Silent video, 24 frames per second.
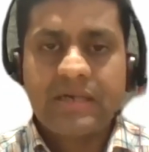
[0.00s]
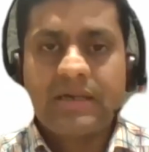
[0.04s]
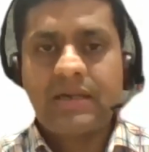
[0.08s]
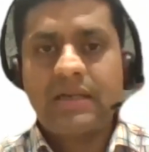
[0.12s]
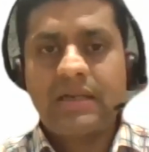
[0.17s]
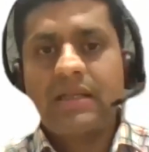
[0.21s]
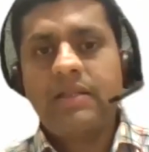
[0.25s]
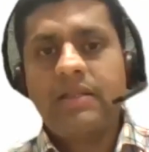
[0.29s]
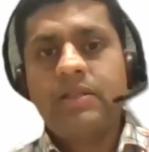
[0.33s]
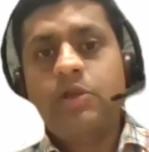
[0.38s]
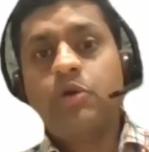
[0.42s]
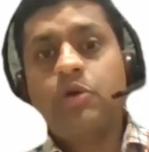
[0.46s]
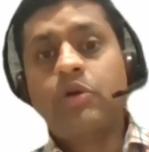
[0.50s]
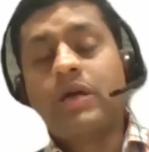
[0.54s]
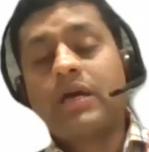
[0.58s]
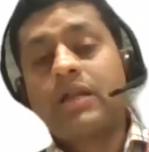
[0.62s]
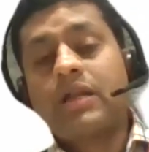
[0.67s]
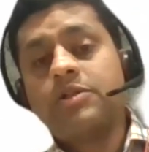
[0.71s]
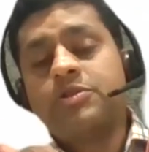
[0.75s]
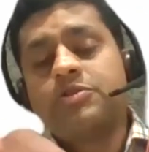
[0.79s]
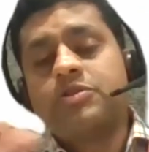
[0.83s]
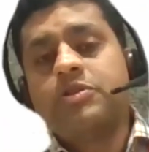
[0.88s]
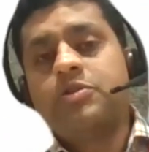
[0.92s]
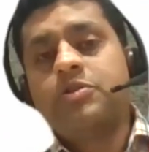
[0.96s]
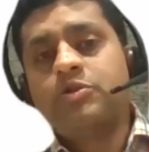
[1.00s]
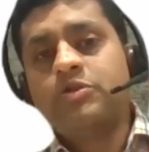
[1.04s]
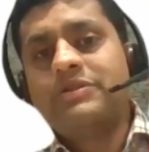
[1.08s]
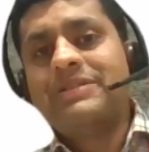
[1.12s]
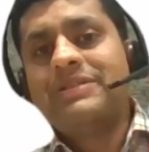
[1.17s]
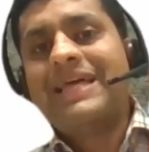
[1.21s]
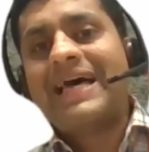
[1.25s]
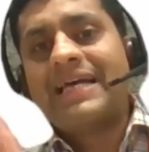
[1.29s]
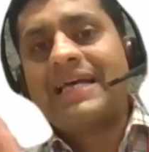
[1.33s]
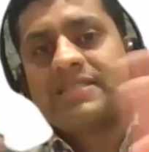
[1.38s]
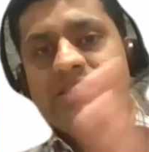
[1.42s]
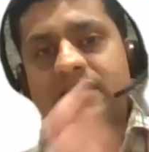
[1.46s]
And then you can also use
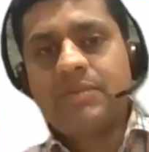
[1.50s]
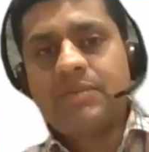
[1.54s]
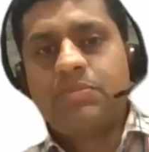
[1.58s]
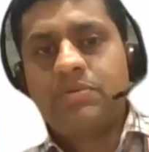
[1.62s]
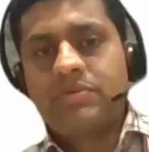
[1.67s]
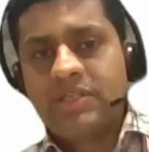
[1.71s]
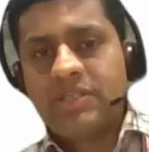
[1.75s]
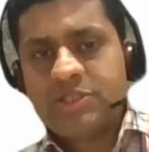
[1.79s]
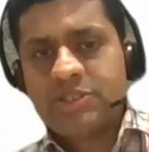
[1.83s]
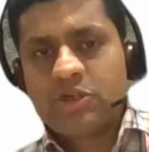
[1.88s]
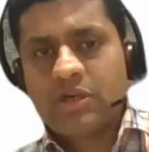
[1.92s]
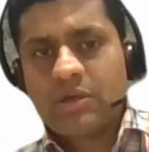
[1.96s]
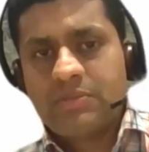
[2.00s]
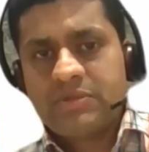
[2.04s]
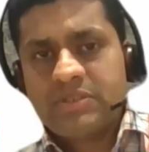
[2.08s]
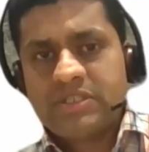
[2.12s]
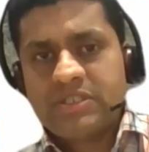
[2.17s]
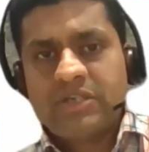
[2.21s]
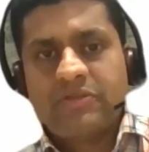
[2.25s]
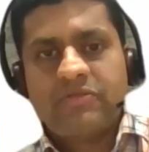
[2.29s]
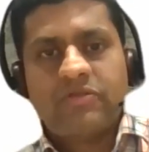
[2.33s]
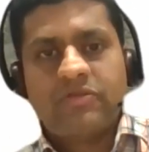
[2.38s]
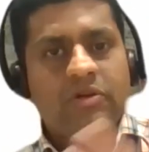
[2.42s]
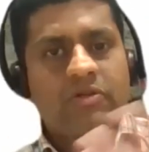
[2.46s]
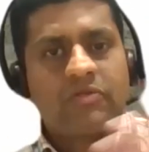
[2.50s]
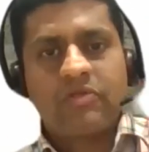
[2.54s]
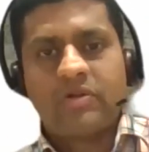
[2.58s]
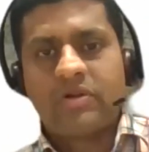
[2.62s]
that histochemistry for